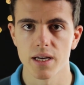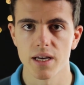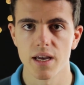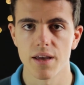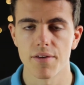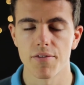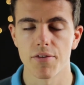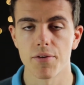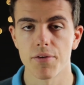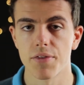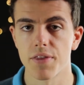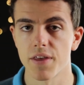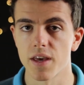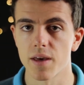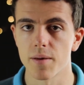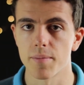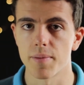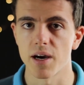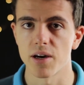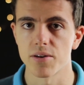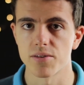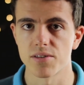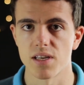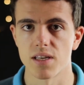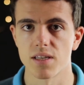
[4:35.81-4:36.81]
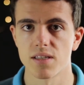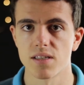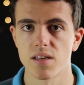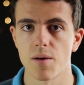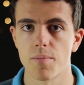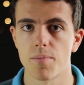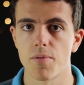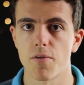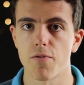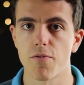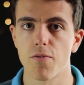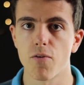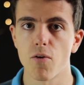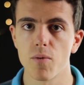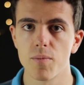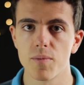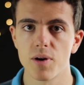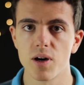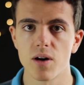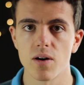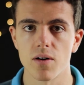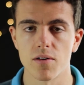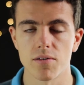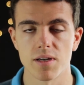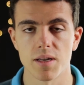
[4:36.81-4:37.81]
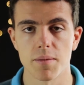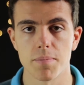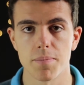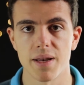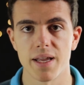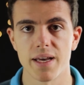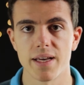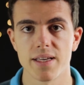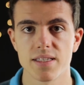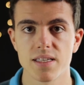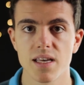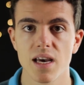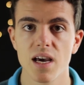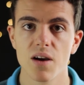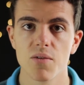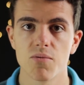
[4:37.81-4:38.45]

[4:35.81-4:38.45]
If you think about it, a performer only plays